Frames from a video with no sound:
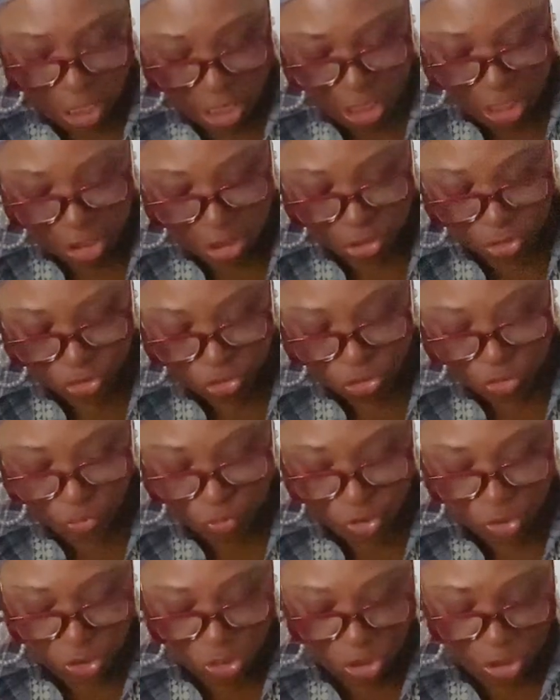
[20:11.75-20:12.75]
it looks so
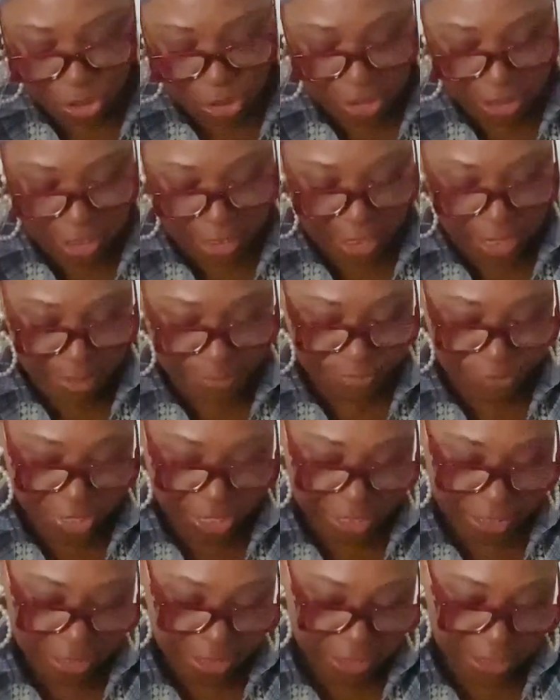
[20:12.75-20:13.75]
good that i'm
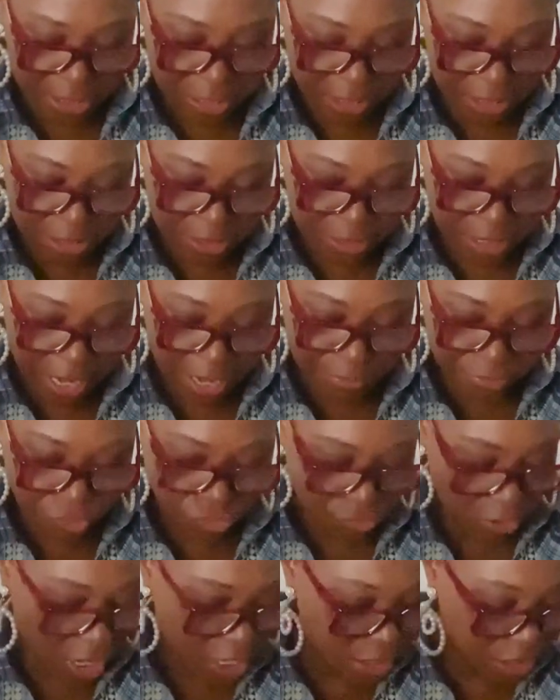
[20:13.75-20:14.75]
thinking it is i was
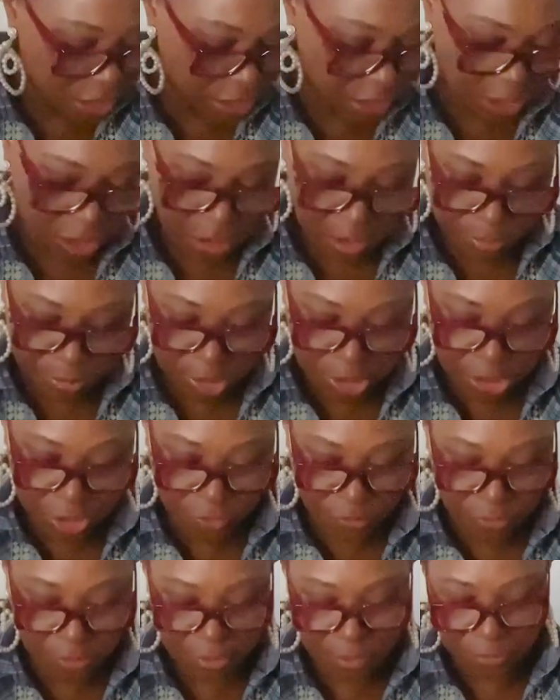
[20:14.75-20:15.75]
trying to see the
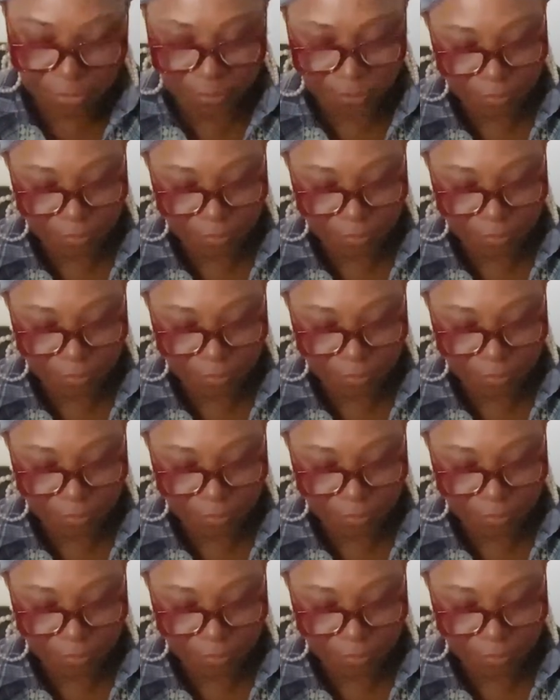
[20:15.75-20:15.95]
material